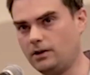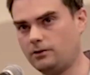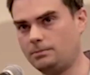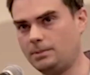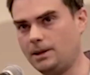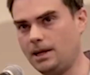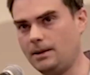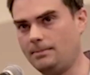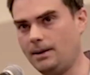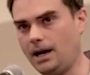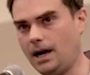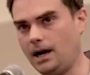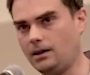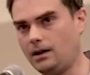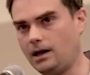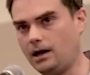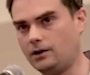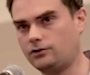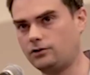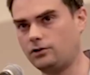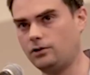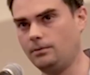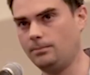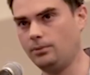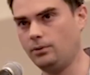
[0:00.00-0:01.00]
must be a
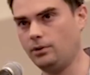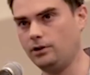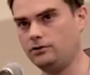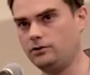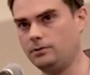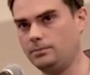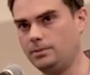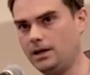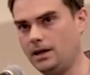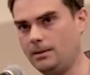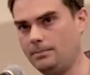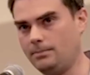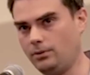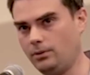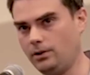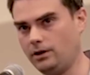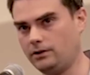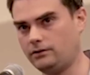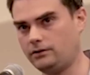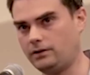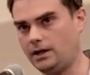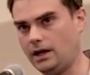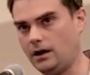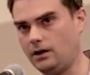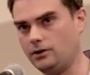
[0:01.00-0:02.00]
biological boy to be a Boy
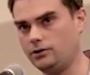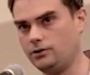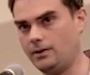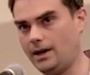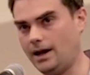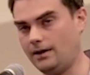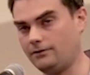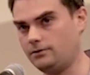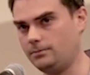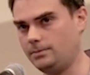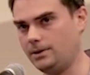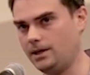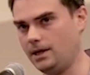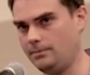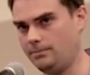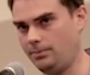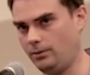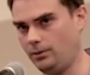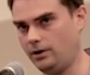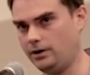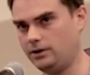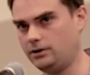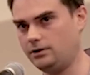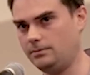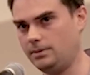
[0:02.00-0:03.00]
Scout. You have to be a
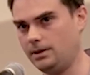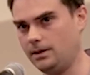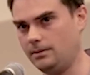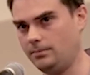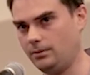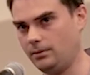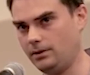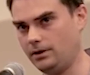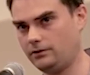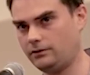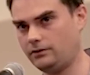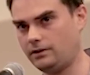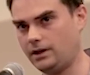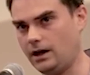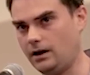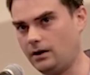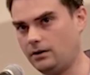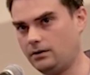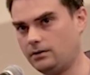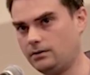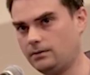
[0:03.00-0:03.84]
boy to be a Boy Scout.